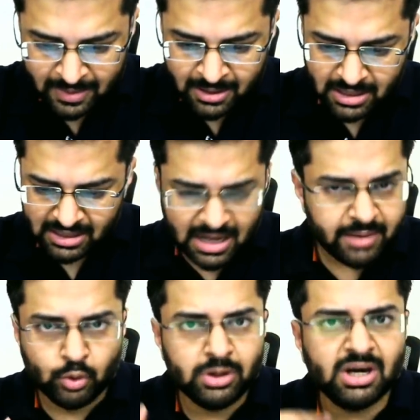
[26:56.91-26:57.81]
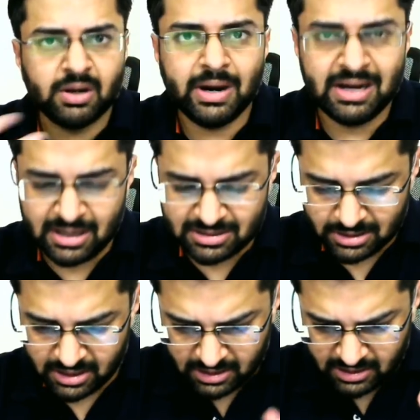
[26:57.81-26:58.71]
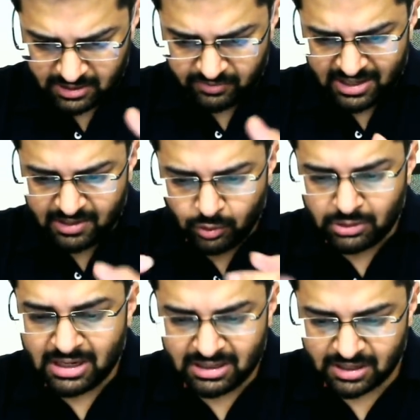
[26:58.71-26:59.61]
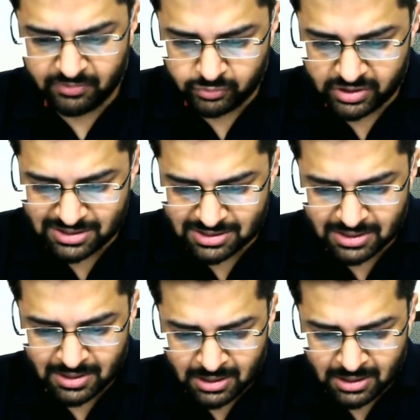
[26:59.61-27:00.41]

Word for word: that i'm doing it mindlessly if i give you 10 tough questions